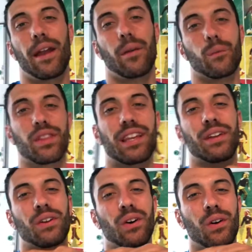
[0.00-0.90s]
And with that,
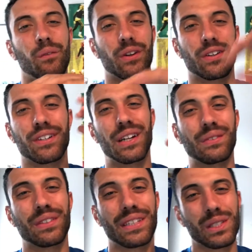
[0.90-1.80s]
y'all, we are done
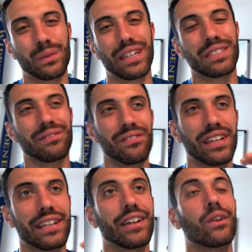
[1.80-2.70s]
with this week's
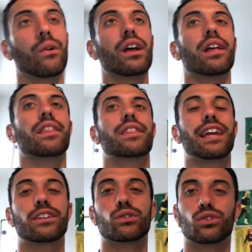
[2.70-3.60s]
video.
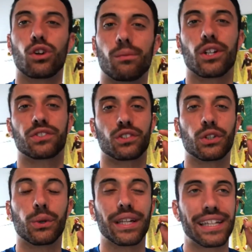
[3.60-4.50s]
Thank you so much for
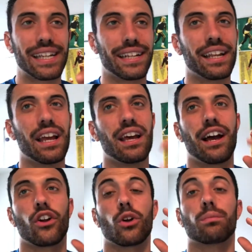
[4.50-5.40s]
tuning in. I
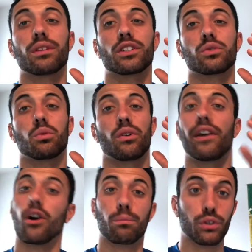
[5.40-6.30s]
hope this will
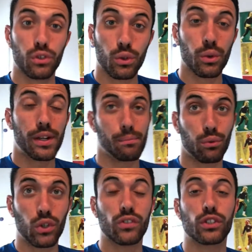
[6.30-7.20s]
help you
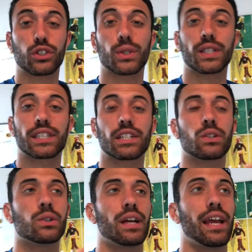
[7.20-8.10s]
improve your shooting
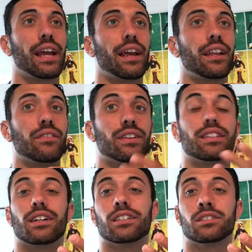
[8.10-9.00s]
skill, and if it
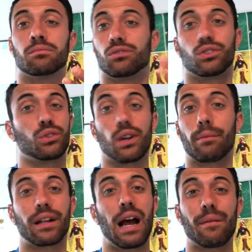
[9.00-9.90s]
does, drop a
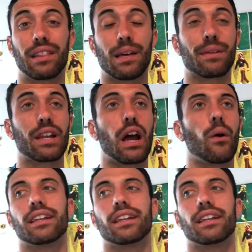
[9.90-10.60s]
comment, let me know.